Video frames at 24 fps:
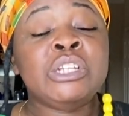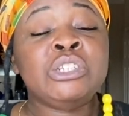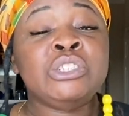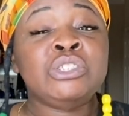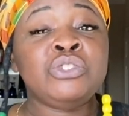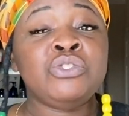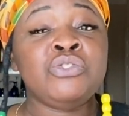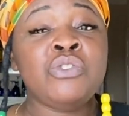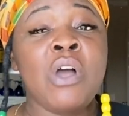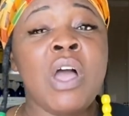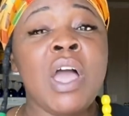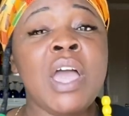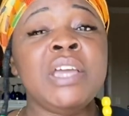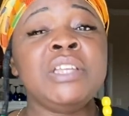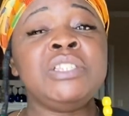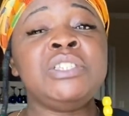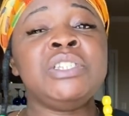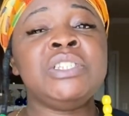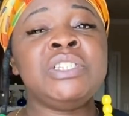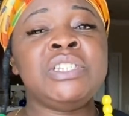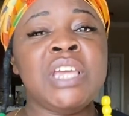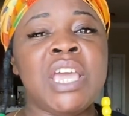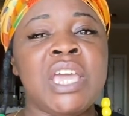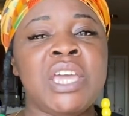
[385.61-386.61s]
trying
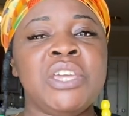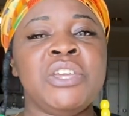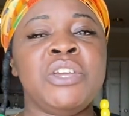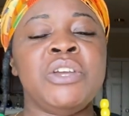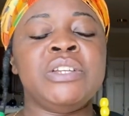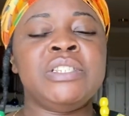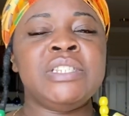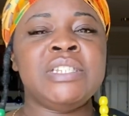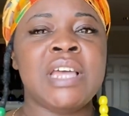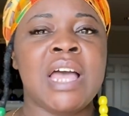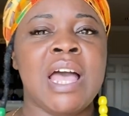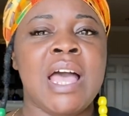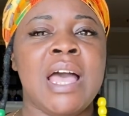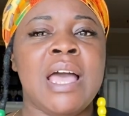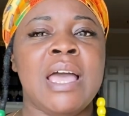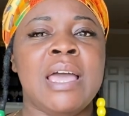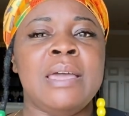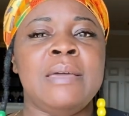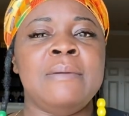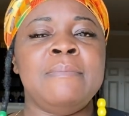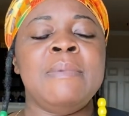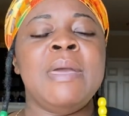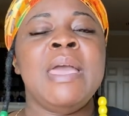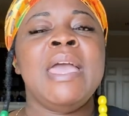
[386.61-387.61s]
to take your
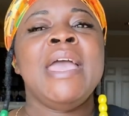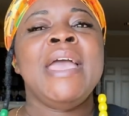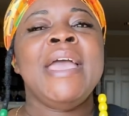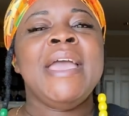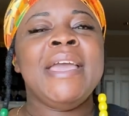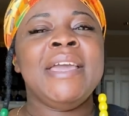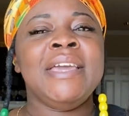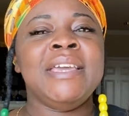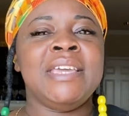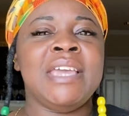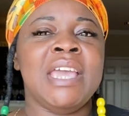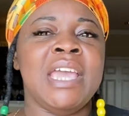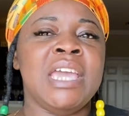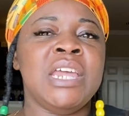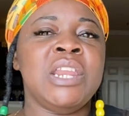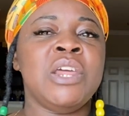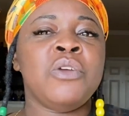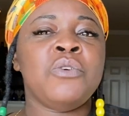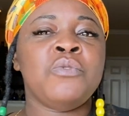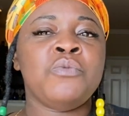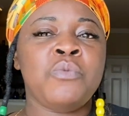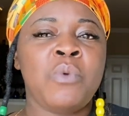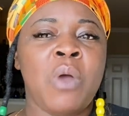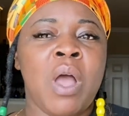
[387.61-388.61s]
time and get
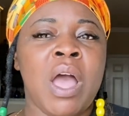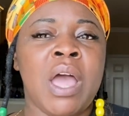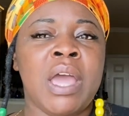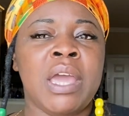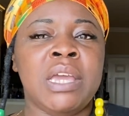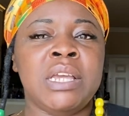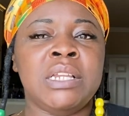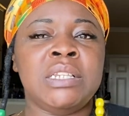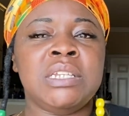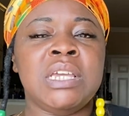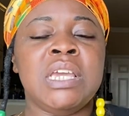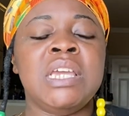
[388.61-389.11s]
it right.